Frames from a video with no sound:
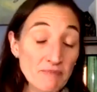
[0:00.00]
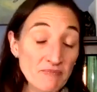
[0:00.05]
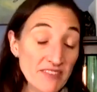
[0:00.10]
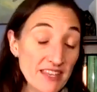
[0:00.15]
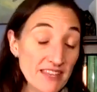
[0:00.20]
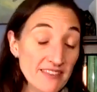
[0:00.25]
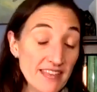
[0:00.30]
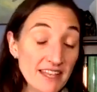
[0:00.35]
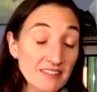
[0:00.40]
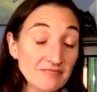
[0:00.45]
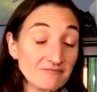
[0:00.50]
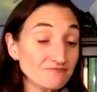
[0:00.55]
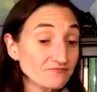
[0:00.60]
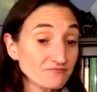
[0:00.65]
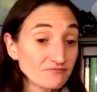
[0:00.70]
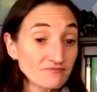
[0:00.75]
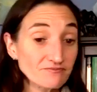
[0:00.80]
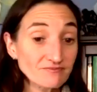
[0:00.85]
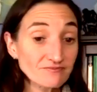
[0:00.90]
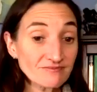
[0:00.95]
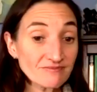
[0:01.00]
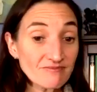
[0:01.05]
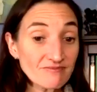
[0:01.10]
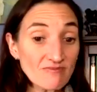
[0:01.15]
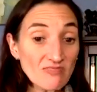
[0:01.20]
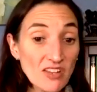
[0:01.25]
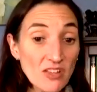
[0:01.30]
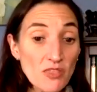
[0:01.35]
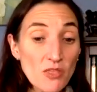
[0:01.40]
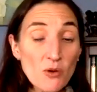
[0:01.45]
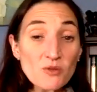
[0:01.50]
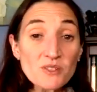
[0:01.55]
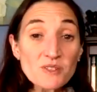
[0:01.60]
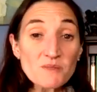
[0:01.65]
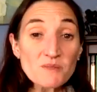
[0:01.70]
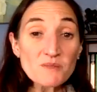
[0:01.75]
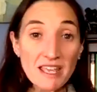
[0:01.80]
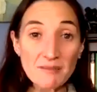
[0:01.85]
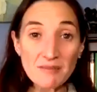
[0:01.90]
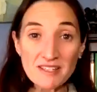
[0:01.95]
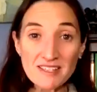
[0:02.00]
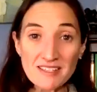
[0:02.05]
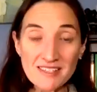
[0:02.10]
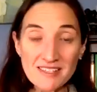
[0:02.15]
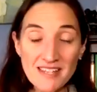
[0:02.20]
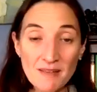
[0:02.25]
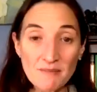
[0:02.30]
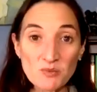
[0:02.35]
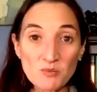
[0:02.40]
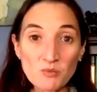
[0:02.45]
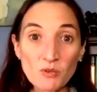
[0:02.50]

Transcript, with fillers: and then those baby steps